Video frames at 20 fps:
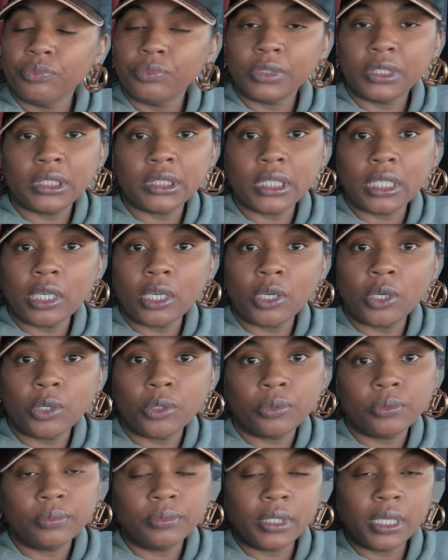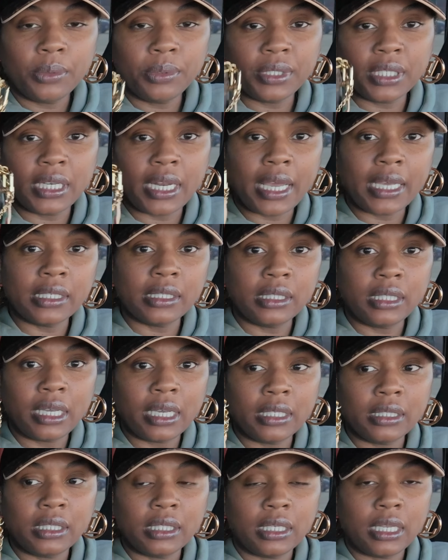So it was a nice
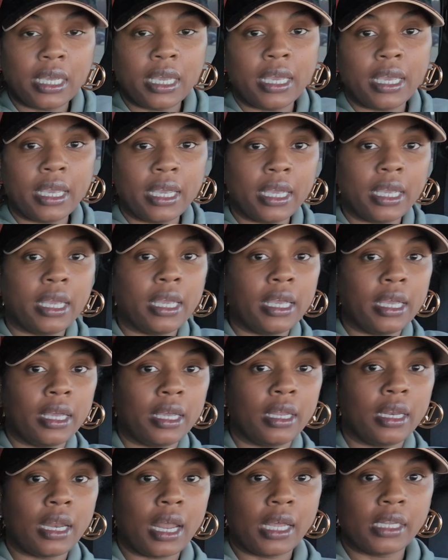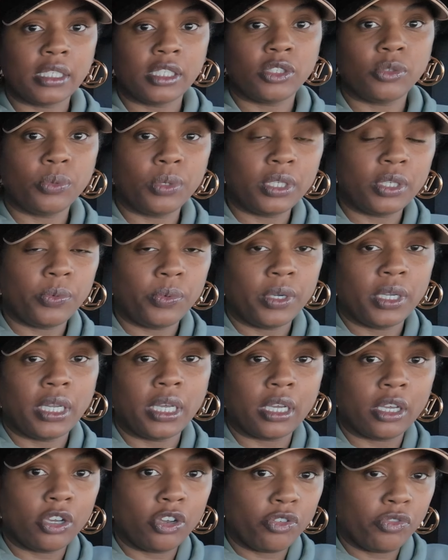day today and I just wanted to wear
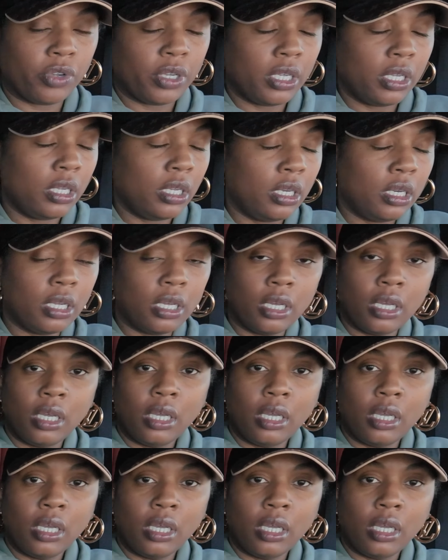like a green